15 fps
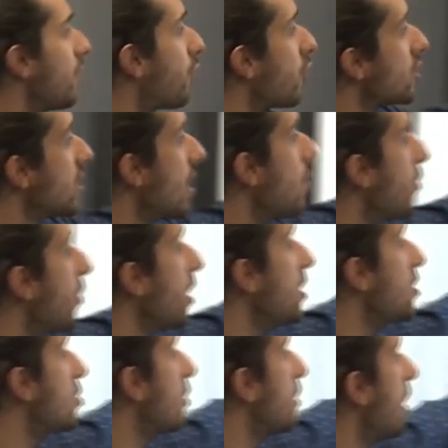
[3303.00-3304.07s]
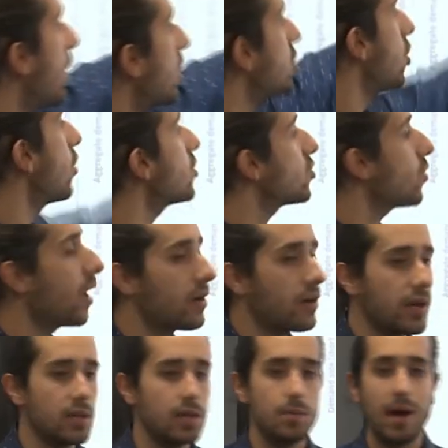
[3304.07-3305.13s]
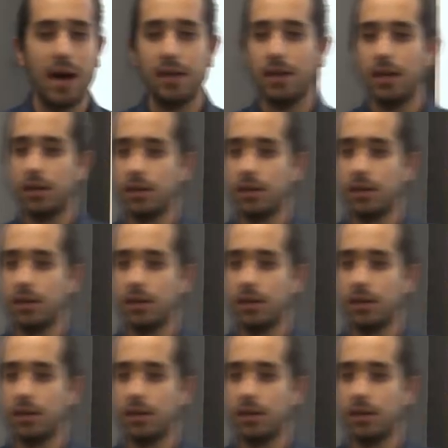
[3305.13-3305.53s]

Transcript: for some reason there are shocks to aggregate demand, like